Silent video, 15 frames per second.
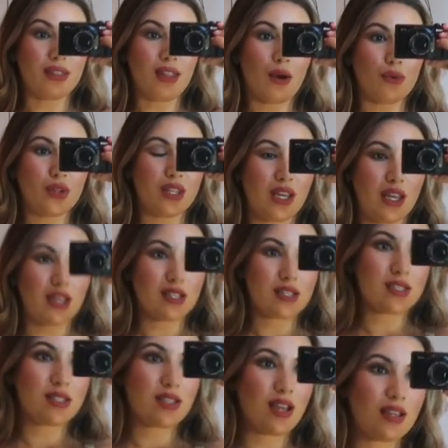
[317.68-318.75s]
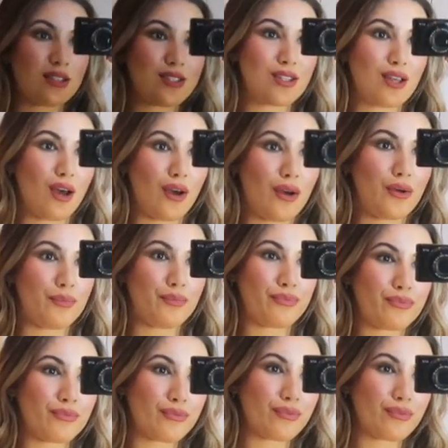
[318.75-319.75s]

get that with this. So